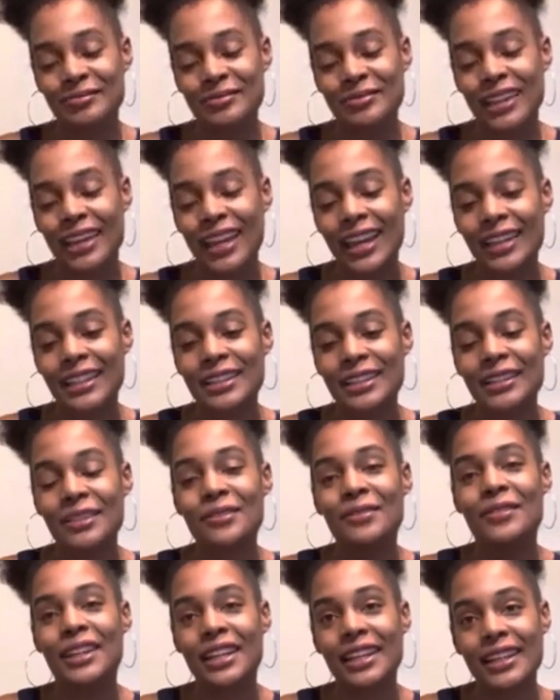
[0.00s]
and
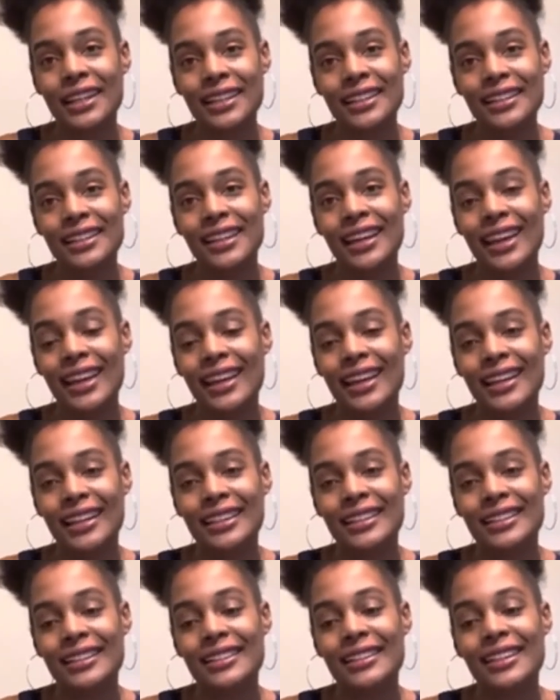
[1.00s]
convene
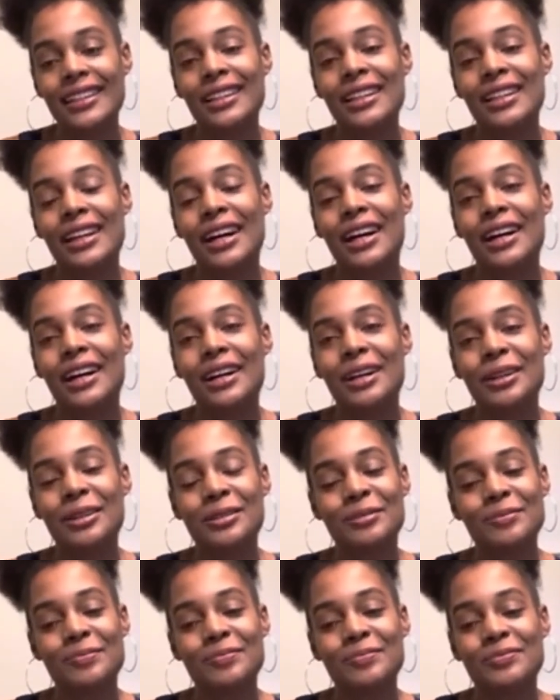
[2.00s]

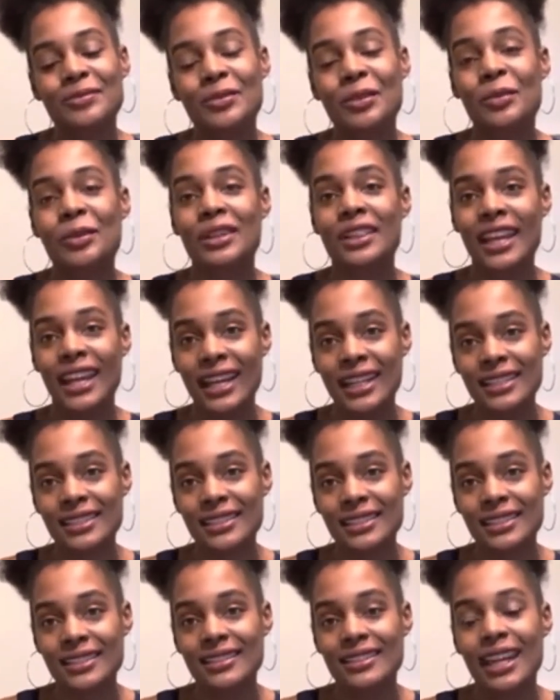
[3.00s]
and relate
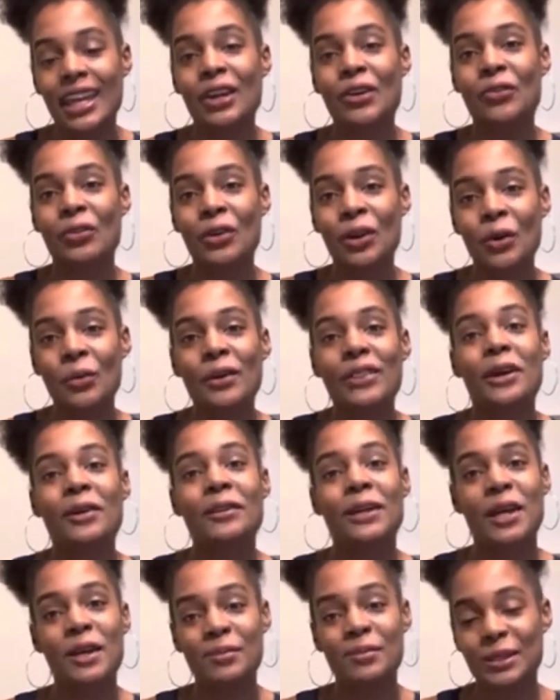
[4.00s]
and grow with our
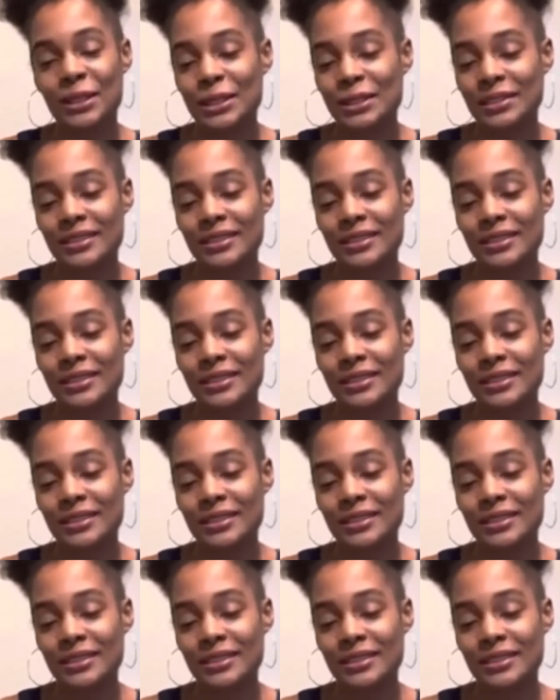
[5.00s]
neighbors